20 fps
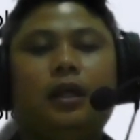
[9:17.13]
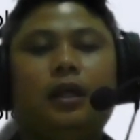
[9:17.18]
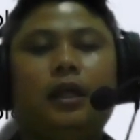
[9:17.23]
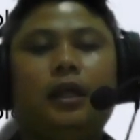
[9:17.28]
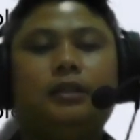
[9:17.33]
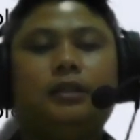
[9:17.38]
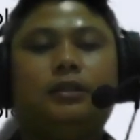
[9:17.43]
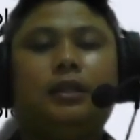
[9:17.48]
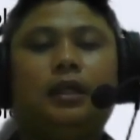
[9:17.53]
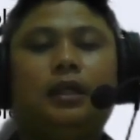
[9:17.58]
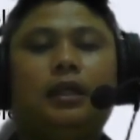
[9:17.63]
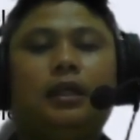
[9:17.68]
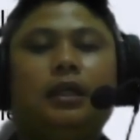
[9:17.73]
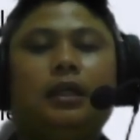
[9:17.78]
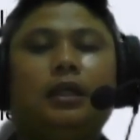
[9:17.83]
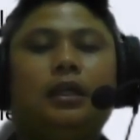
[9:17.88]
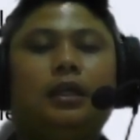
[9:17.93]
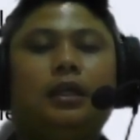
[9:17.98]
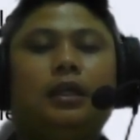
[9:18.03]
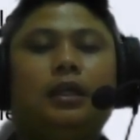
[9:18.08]
And
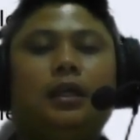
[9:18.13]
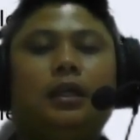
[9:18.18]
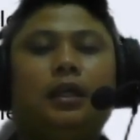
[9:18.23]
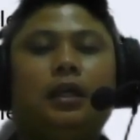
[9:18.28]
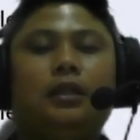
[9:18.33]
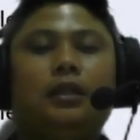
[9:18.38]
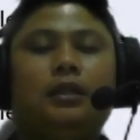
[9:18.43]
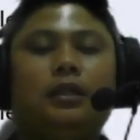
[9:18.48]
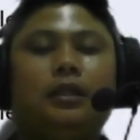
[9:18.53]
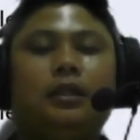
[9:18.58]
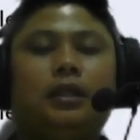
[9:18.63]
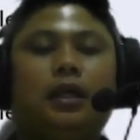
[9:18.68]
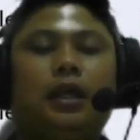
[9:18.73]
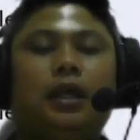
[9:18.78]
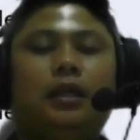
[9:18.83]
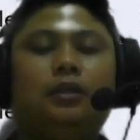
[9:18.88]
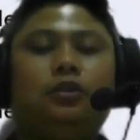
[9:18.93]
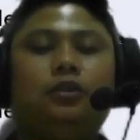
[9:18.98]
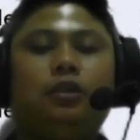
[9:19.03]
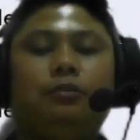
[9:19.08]
the
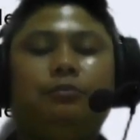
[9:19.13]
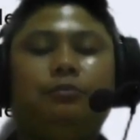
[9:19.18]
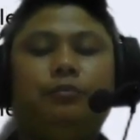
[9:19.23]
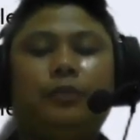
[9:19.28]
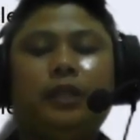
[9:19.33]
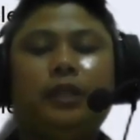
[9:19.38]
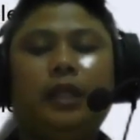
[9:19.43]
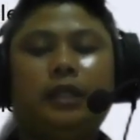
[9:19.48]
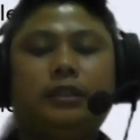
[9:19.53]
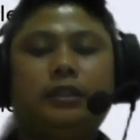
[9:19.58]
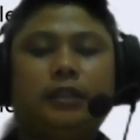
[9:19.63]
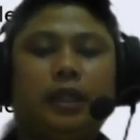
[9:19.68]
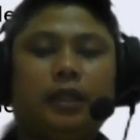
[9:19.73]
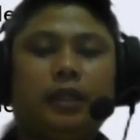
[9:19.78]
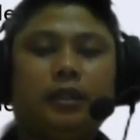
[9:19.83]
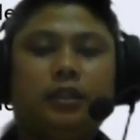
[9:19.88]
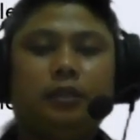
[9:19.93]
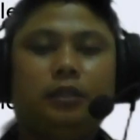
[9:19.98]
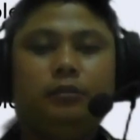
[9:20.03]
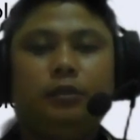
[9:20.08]
next
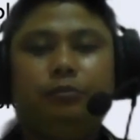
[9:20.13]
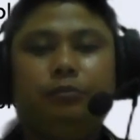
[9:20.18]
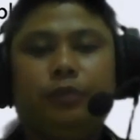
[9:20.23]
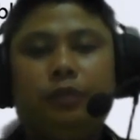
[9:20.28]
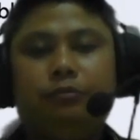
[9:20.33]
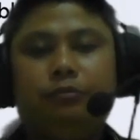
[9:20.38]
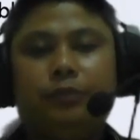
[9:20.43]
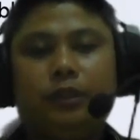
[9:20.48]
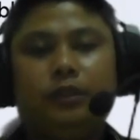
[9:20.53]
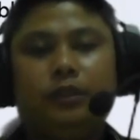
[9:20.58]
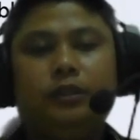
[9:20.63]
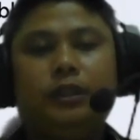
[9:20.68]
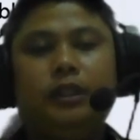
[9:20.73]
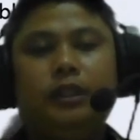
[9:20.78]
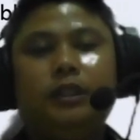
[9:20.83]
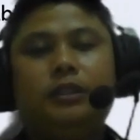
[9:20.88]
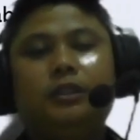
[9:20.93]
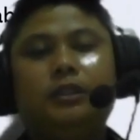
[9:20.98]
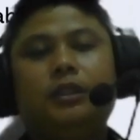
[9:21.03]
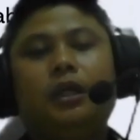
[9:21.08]
anatomy paper
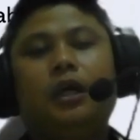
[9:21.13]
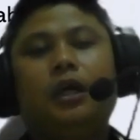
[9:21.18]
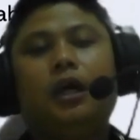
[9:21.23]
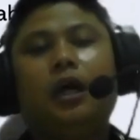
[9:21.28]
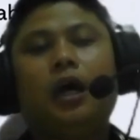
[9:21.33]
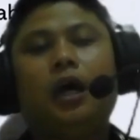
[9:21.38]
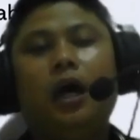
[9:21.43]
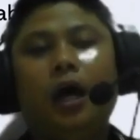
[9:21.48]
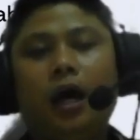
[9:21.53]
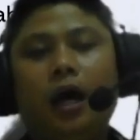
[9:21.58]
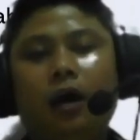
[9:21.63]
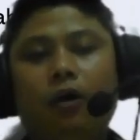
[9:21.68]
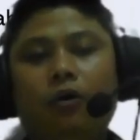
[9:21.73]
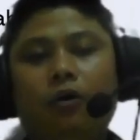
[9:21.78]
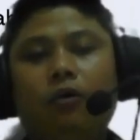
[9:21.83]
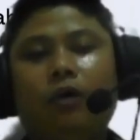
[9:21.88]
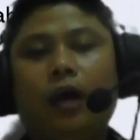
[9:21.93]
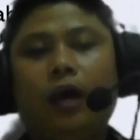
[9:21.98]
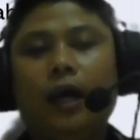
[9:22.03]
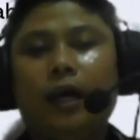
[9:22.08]
is
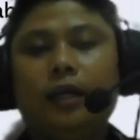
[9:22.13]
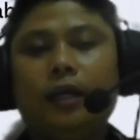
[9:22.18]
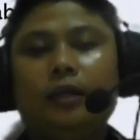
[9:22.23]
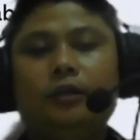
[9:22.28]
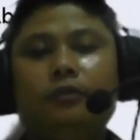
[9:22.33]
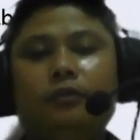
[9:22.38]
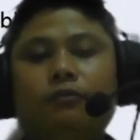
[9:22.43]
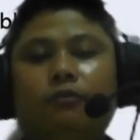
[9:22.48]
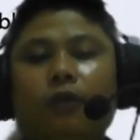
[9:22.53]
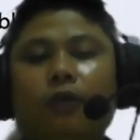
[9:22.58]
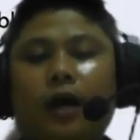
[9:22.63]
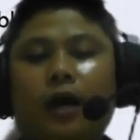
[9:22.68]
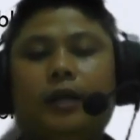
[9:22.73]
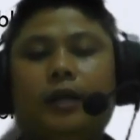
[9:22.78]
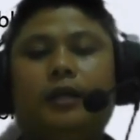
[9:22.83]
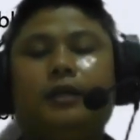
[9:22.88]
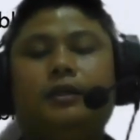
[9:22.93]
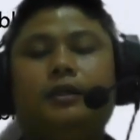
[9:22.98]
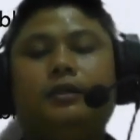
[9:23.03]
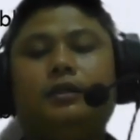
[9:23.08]
how and why.
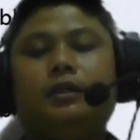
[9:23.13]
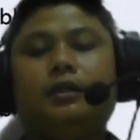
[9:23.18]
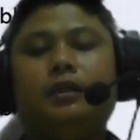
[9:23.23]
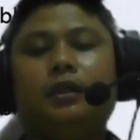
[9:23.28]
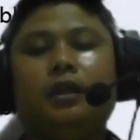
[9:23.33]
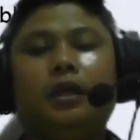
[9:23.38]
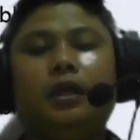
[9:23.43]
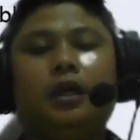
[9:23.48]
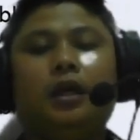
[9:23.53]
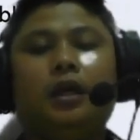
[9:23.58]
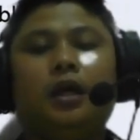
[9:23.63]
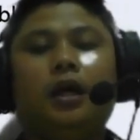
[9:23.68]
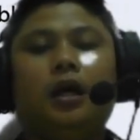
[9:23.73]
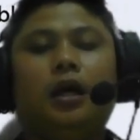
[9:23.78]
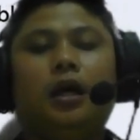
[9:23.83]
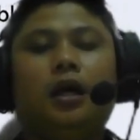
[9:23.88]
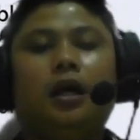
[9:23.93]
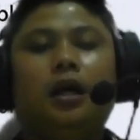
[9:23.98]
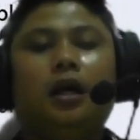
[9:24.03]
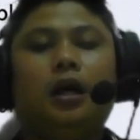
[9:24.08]

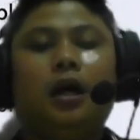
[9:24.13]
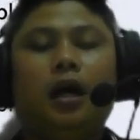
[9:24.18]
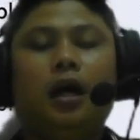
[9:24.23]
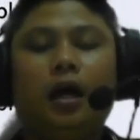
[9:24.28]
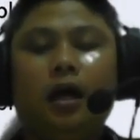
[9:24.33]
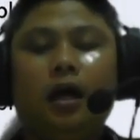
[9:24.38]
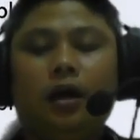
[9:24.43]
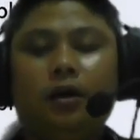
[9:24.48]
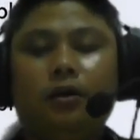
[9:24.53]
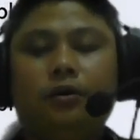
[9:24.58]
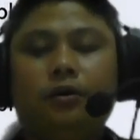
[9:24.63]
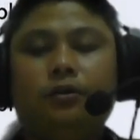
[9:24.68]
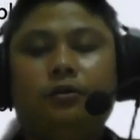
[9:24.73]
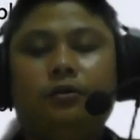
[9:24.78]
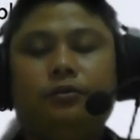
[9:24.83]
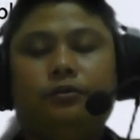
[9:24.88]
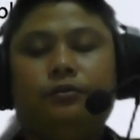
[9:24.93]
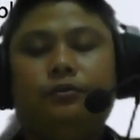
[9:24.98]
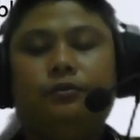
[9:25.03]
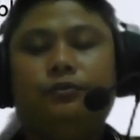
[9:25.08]
How
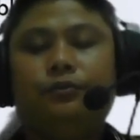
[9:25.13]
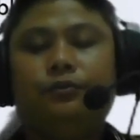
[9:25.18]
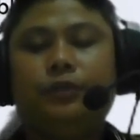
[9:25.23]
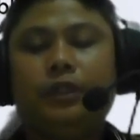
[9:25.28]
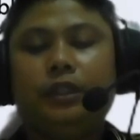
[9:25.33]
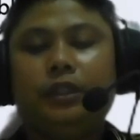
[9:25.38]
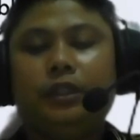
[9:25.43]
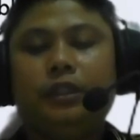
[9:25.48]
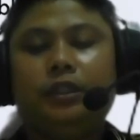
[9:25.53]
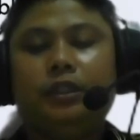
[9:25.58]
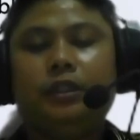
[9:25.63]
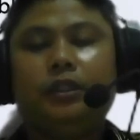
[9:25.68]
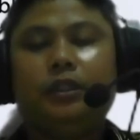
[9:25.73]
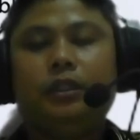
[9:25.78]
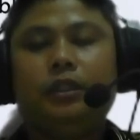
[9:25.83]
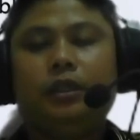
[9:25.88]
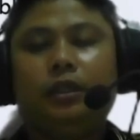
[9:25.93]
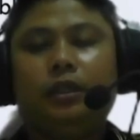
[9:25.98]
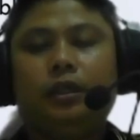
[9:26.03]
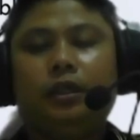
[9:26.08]
we
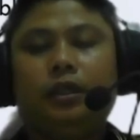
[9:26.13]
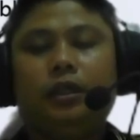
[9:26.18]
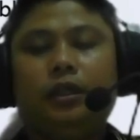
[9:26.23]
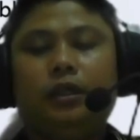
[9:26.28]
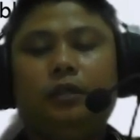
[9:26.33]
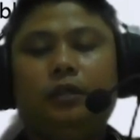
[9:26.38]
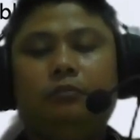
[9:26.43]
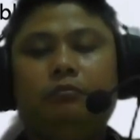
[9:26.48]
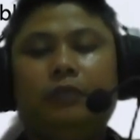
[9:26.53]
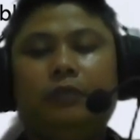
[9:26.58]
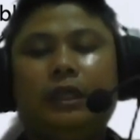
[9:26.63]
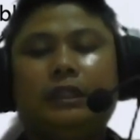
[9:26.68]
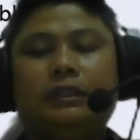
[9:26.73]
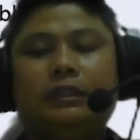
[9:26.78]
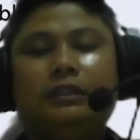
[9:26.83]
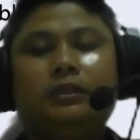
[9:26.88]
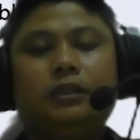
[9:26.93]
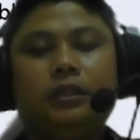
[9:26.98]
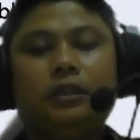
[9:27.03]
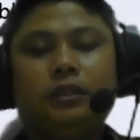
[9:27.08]
make
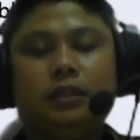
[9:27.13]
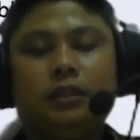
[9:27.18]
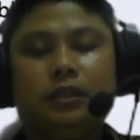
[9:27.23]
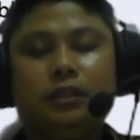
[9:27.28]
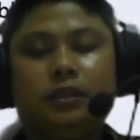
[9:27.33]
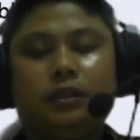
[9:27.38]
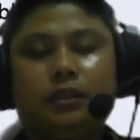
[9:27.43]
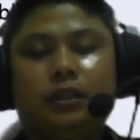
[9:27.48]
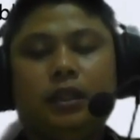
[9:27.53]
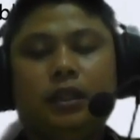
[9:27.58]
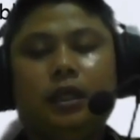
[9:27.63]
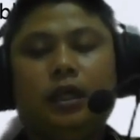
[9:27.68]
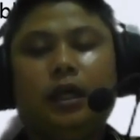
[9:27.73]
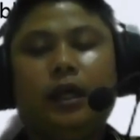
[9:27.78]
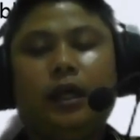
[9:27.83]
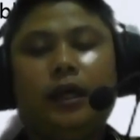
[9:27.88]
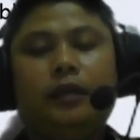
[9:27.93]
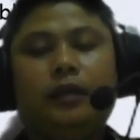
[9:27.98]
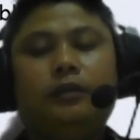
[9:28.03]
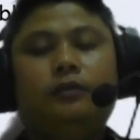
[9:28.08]
this research
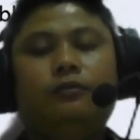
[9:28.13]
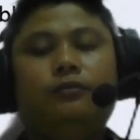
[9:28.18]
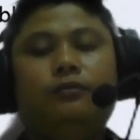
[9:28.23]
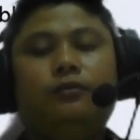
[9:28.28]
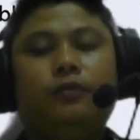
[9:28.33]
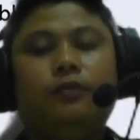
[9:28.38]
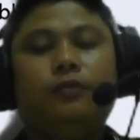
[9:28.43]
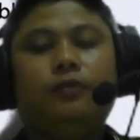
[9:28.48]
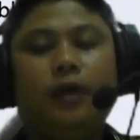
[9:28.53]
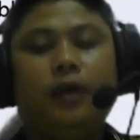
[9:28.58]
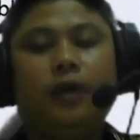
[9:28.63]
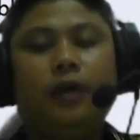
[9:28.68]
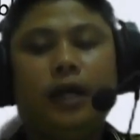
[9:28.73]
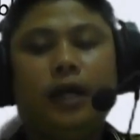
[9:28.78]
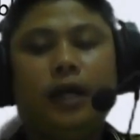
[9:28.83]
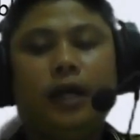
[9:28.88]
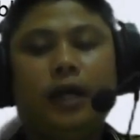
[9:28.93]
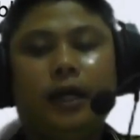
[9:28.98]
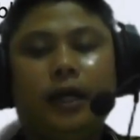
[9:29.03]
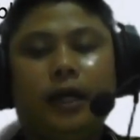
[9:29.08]
and why